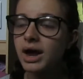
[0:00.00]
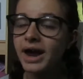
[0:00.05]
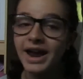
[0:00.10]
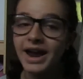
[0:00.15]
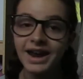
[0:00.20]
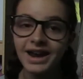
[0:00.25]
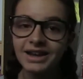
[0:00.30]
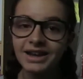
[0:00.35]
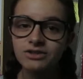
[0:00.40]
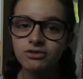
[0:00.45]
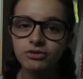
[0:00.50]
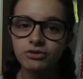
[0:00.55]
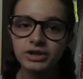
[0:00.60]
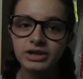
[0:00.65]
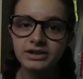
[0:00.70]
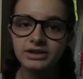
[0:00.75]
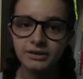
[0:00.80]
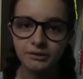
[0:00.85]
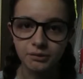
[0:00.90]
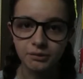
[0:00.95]
It is
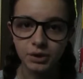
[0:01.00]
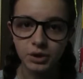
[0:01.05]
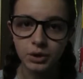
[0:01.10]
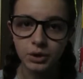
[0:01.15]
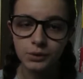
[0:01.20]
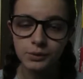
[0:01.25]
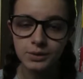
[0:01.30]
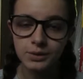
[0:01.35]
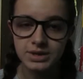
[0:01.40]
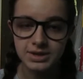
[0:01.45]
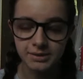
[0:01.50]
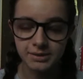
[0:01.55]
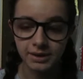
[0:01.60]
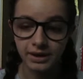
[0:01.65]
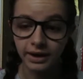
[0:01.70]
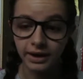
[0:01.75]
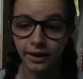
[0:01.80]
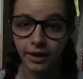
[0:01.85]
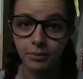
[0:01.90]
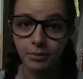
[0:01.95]
really difficult to
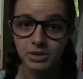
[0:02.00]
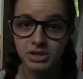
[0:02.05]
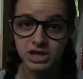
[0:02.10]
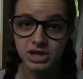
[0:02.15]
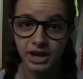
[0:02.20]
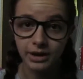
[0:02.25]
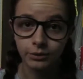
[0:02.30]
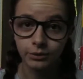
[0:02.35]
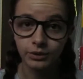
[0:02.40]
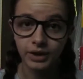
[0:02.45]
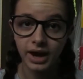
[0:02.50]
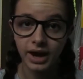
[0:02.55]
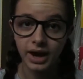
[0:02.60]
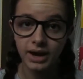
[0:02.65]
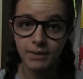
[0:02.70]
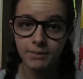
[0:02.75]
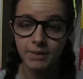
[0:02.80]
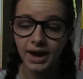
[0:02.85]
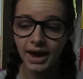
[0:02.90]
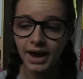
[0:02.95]
think up a channel
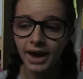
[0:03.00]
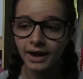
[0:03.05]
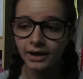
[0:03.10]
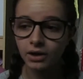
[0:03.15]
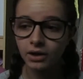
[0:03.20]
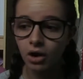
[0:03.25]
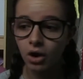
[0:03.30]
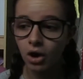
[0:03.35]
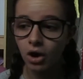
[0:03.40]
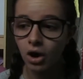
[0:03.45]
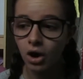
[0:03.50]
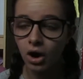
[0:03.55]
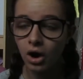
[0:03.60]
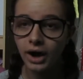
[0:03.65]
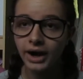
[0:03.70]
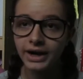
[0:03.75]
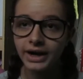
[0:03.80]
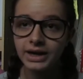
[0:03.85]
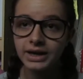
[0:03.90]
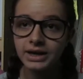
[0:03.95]
name, and
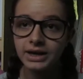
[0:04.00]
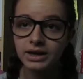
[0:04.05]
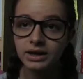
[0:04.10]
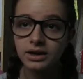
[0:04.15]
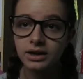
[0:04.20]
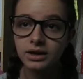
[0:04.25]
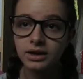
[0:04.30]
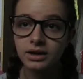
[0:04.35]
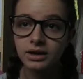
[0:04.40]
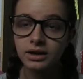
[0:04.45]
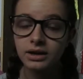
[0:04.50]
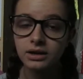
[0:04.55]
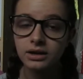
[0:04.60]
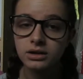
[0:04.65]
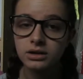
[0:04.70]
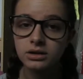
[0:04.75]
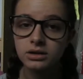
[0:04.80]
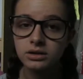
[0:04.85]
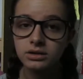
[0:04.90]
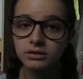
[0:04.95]
I
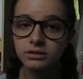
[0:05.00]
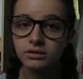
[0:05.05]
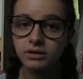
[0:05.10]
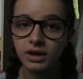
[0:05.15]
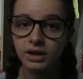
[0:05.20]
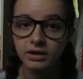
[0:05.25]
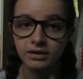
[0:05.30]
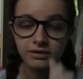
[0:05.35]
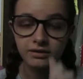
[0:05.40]
did